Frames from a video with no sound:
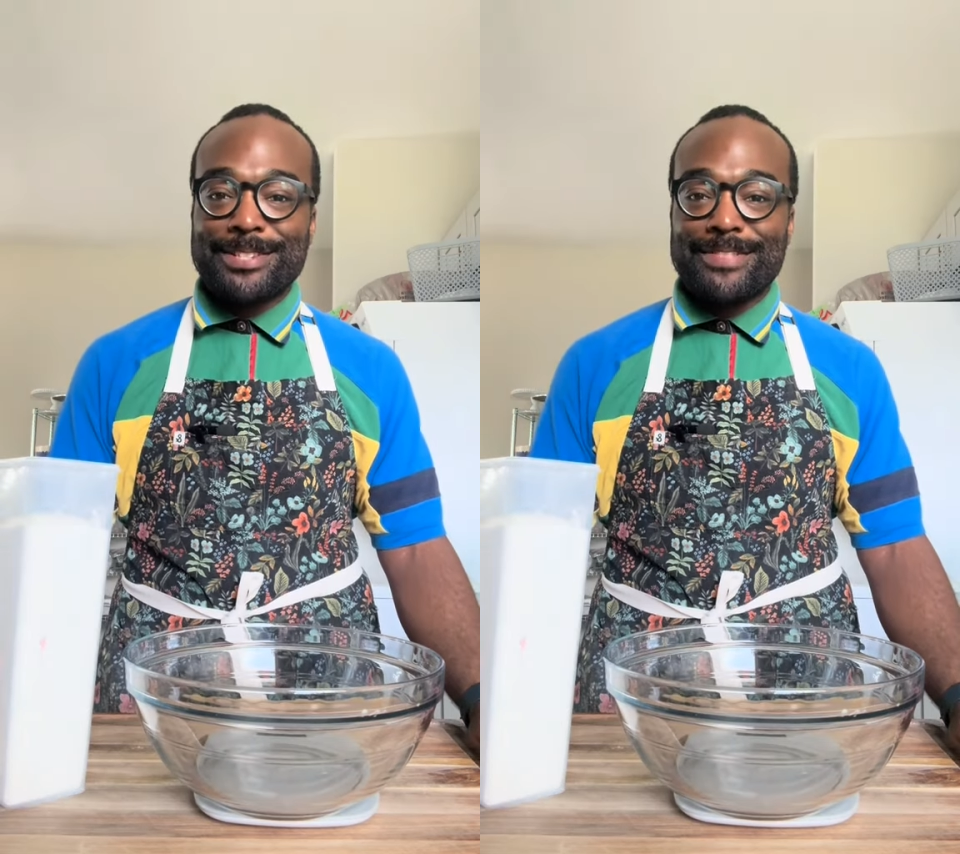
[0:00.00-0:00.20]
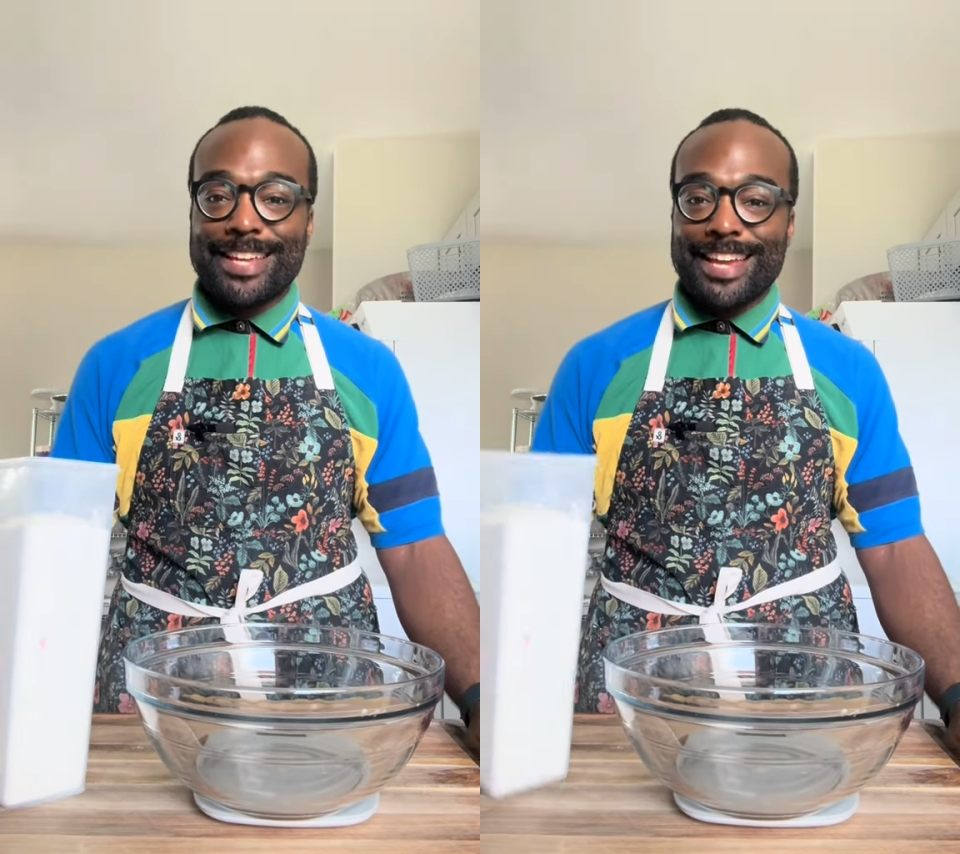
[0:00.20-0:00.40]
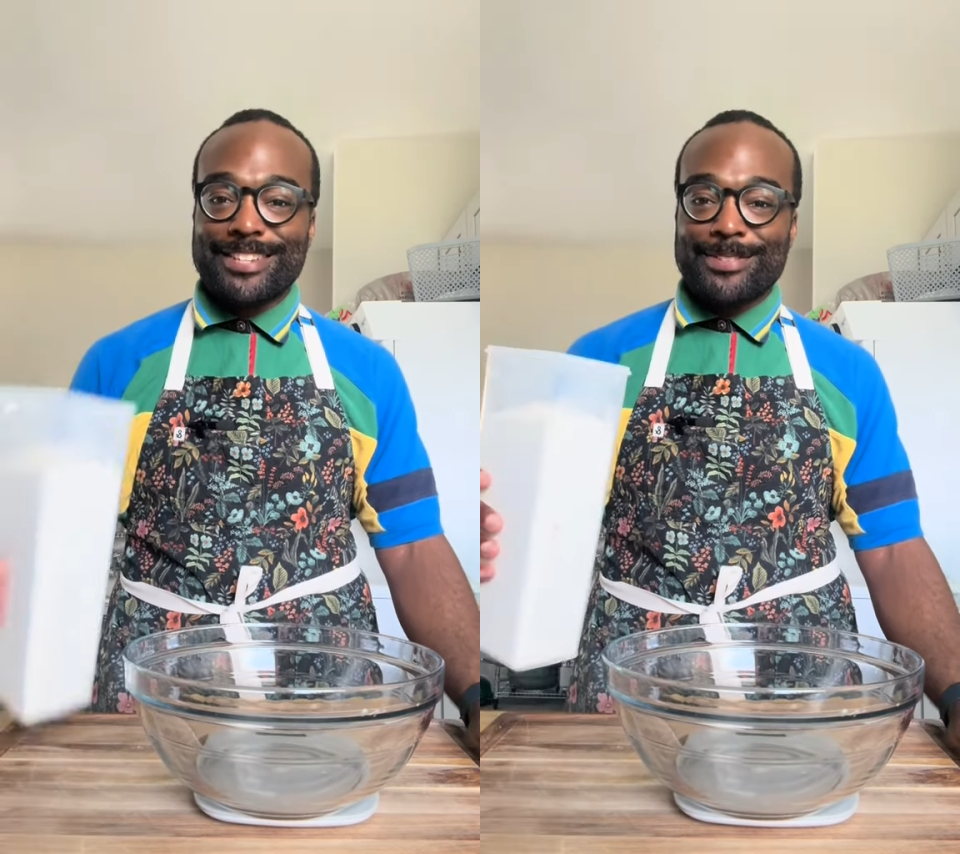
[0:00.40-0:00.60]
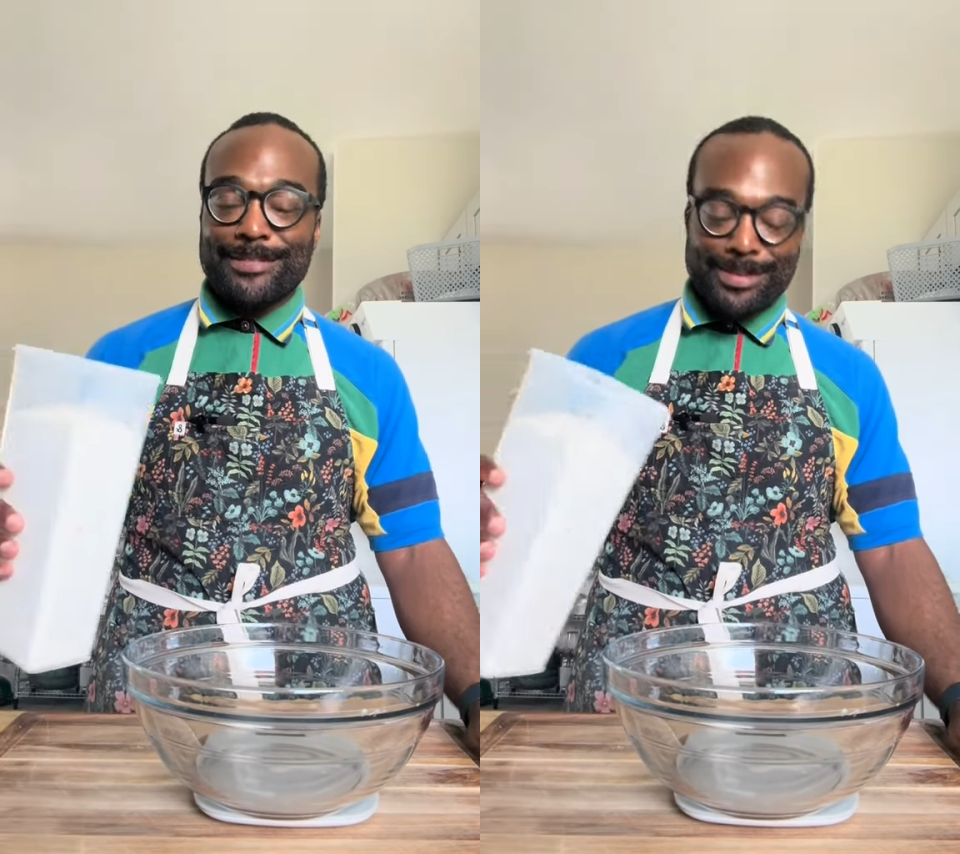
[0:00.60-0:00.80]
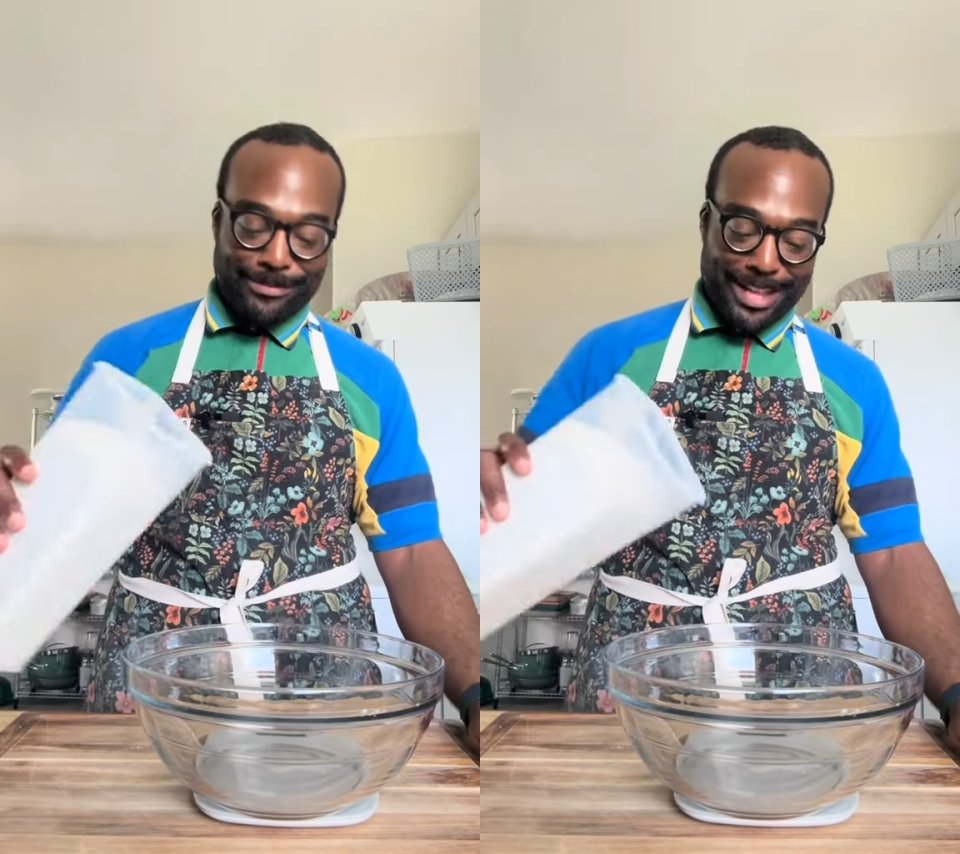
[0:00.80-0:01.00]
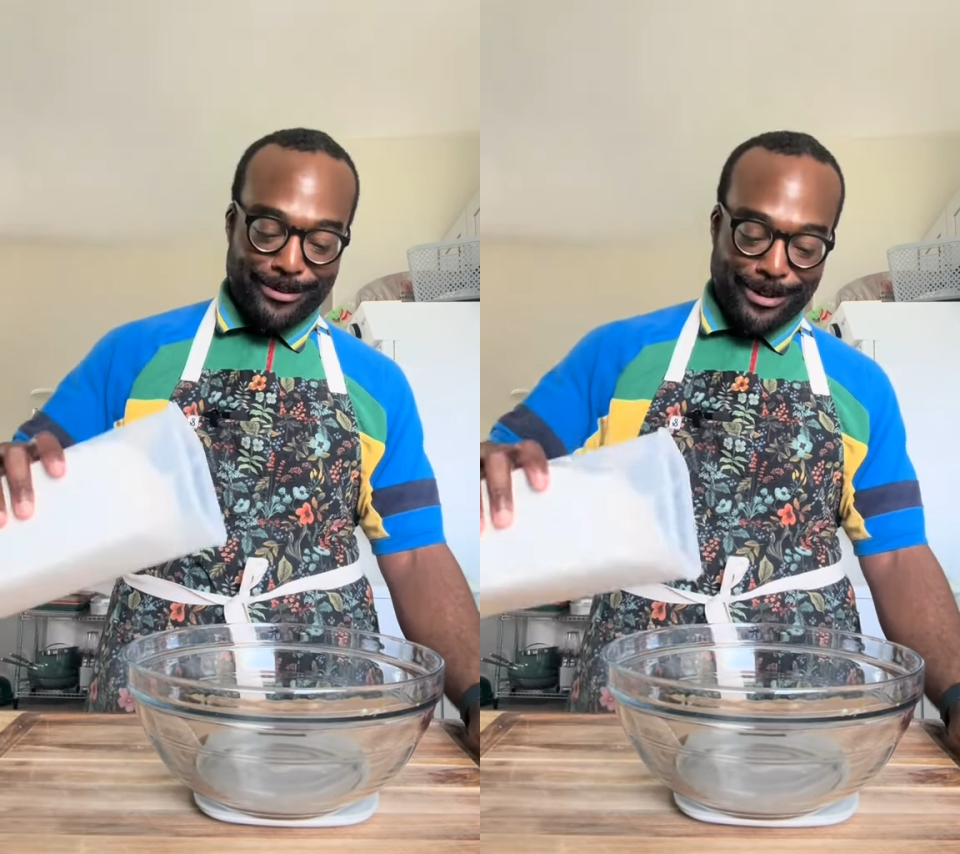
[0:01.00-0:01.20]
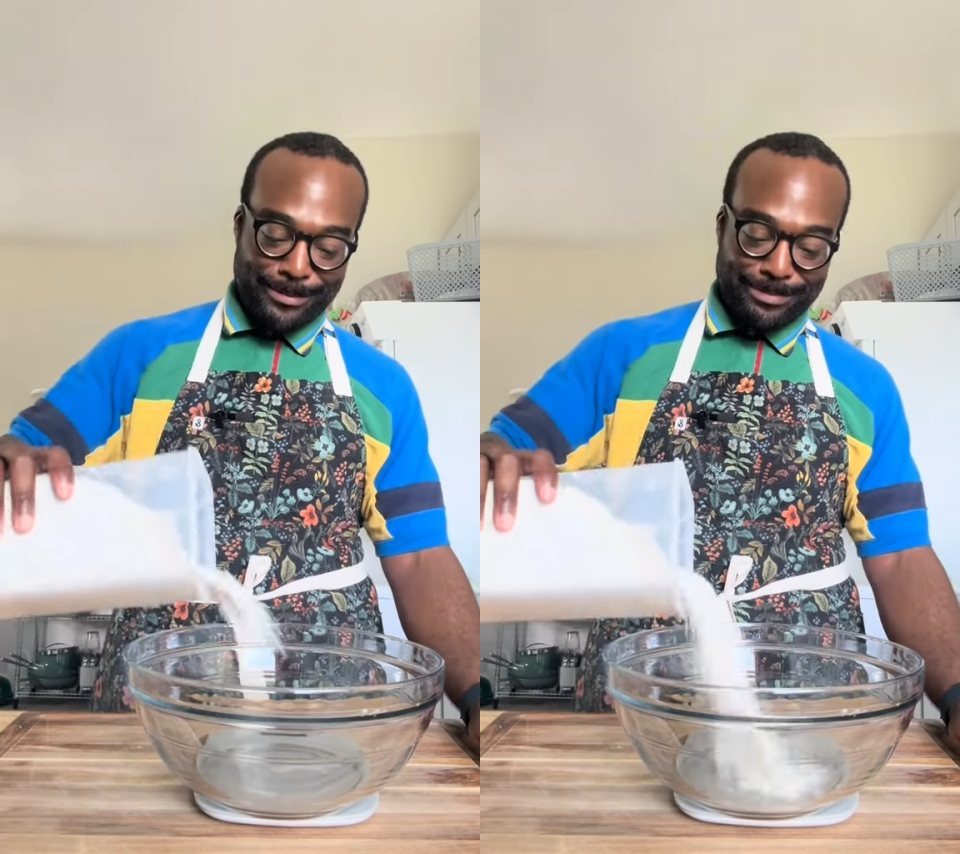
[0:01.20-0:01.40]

of the cake, so I have some flour,